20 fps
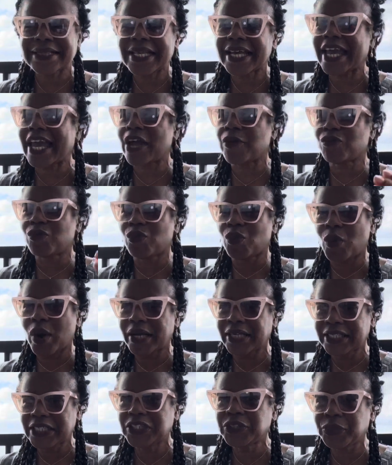They have
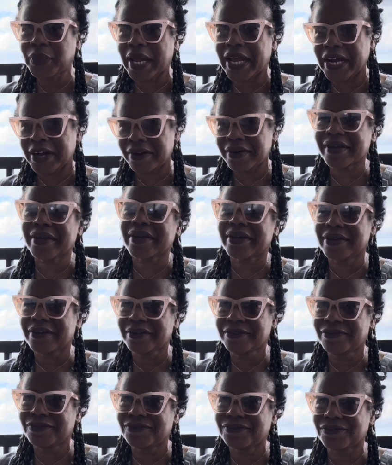one little area
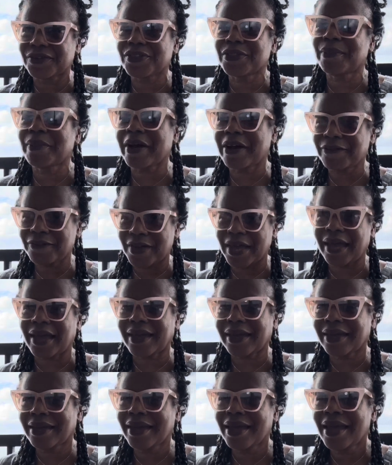for the
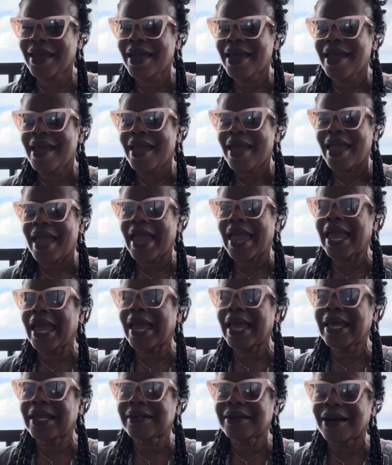buffet,
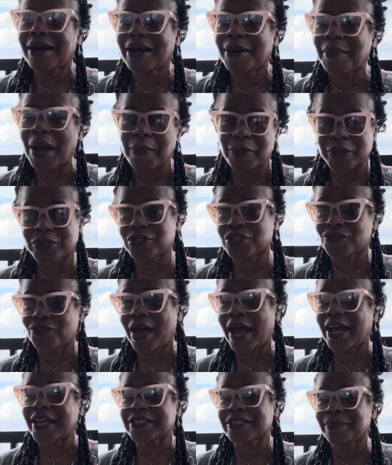and which is
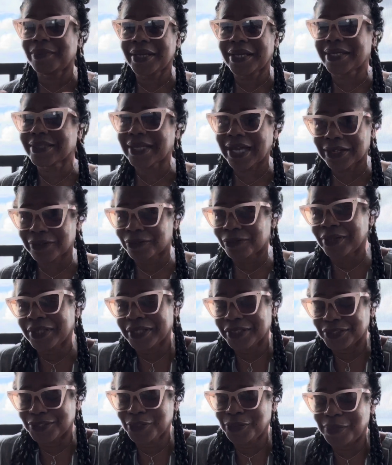fine to me because I don't
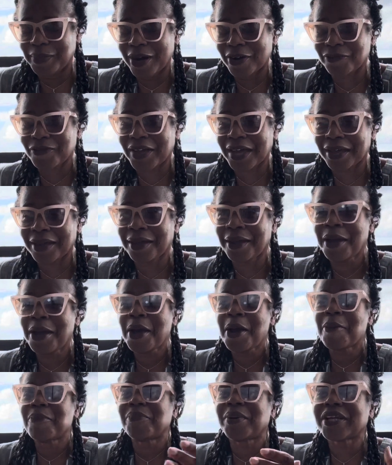really do
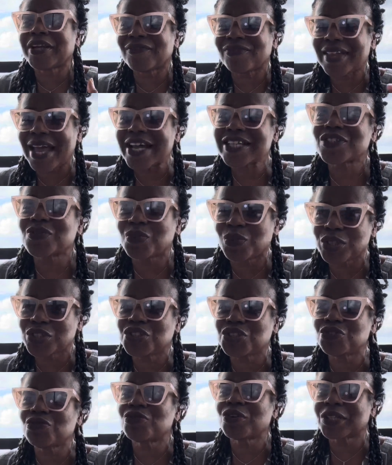buffet. But if that's
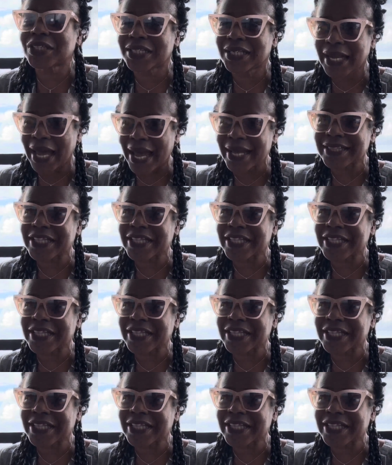what you really like,